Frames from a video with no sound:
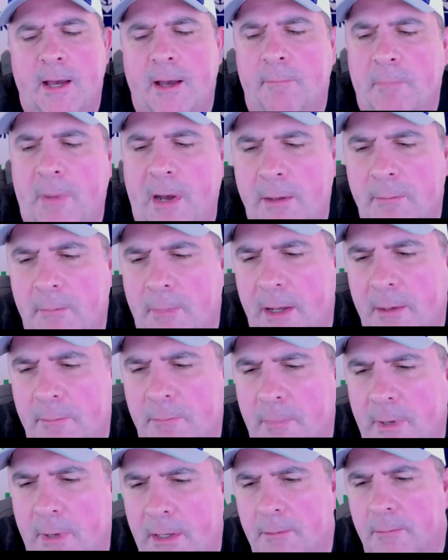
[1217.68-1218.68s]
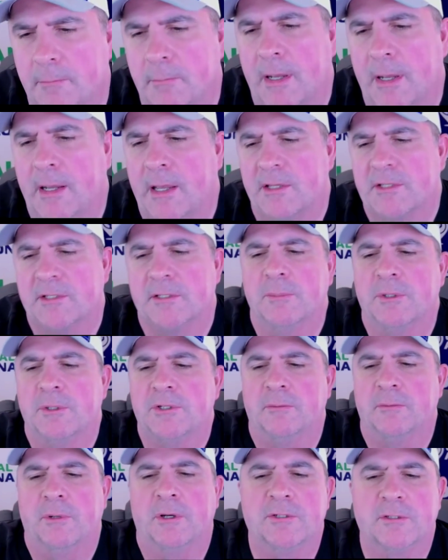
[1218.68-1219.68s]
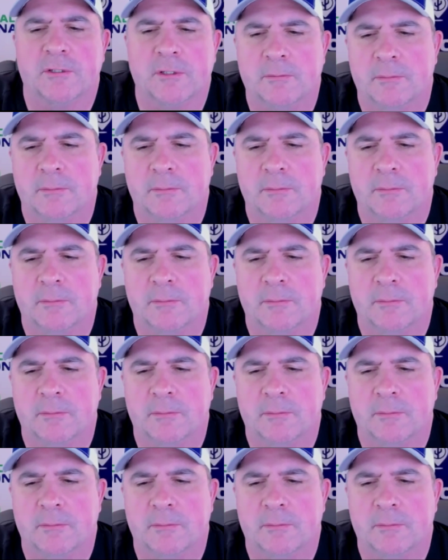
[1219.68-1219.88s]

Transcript: my customers are mostly